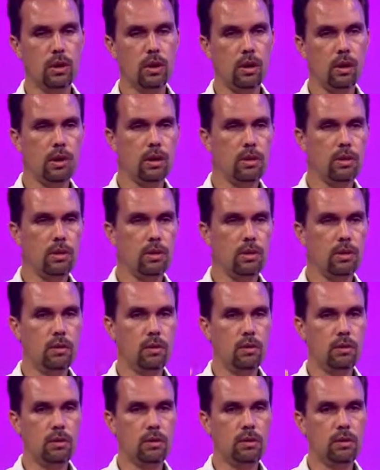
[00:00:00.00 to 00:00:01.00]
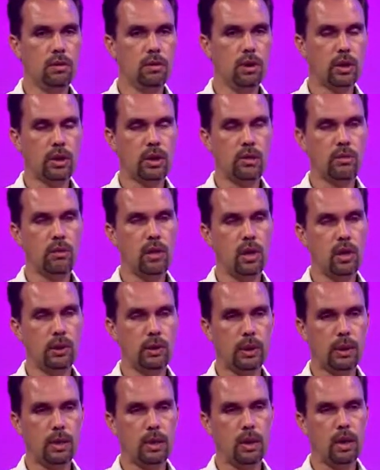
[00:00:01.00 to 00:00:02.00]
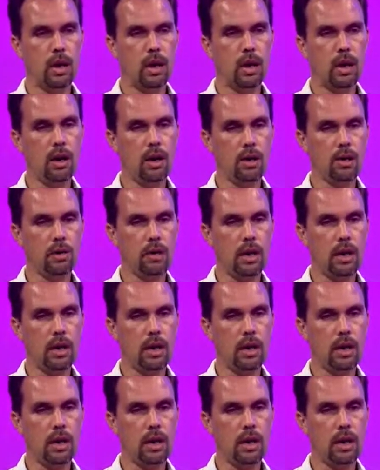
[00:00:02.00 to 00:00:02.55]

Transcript: are strictly following the law,